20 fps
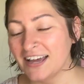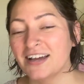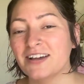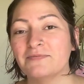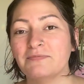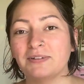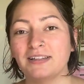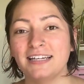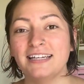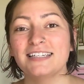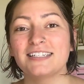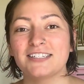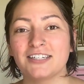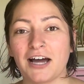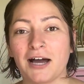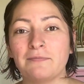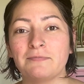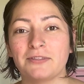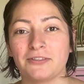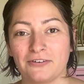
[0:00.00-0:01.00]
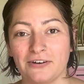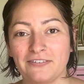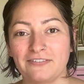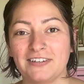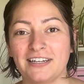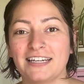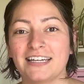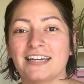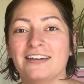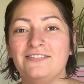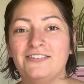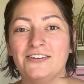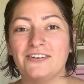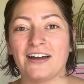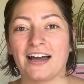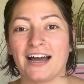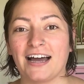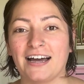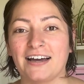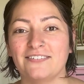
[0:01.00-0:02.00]
Please stop thrifting if you
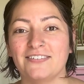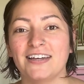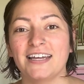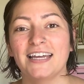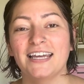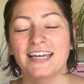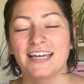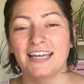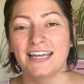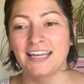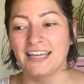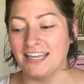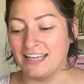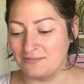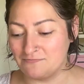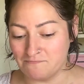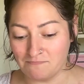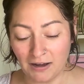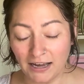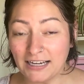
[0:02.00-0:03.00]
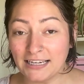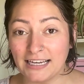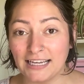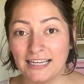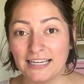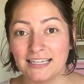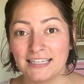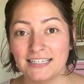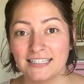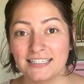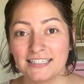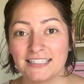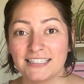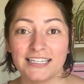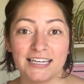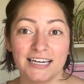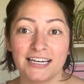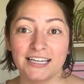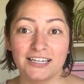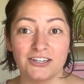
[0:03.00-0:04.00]
have money
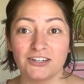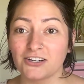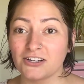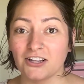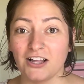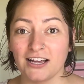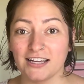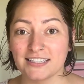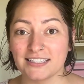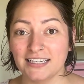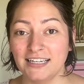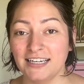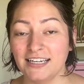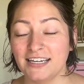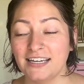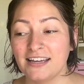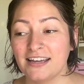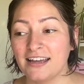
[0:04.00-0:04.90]
sitting in your closet.